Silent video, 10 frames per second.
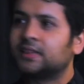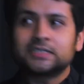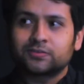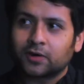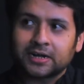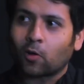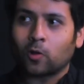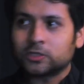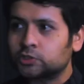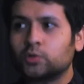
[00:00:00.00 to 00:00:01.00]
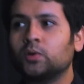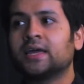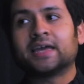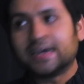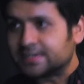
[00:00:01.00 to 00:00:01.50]
This word also
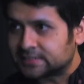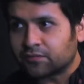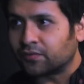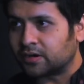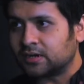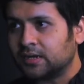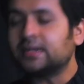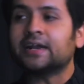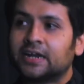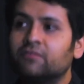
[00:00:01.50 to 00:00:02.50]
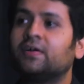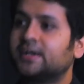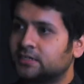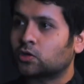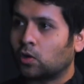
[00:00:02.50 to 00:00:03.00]
is a word that
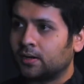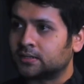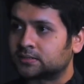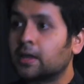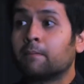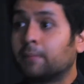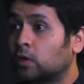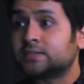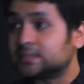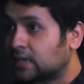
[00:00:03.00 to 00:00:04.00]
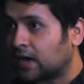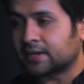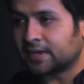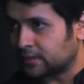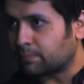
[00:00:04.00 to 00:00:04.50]
invaders called us. Because as
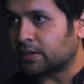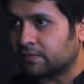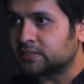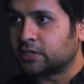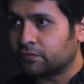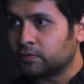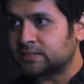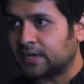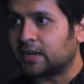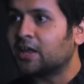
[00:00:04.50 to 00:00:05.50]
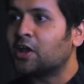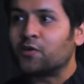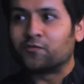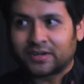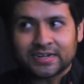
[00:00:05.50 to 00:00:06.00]
Gargi in the previous interview said,
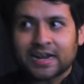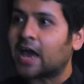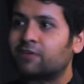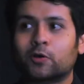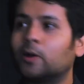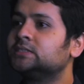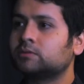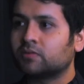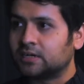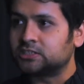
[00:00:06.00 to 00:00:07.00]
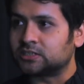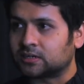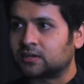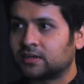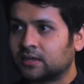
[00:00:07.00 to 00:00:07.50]
we didn't have a concept of
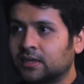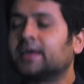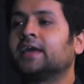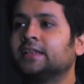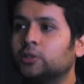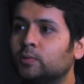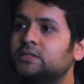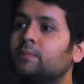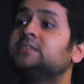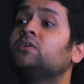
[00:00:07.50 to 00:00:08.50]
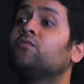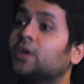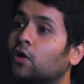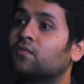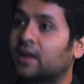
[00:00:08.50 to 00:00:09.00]
religion. Hinduism is a
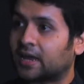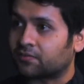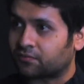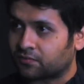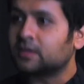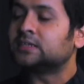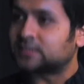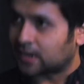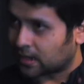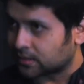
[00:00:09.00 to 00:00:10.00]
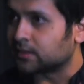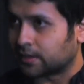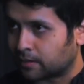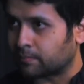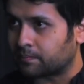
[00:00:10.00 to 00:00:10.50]
way of life. Sanatan
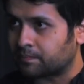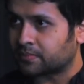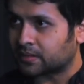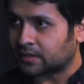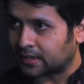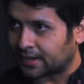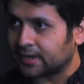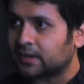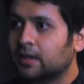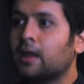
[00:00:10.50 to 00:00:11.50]
Dharma. Correct?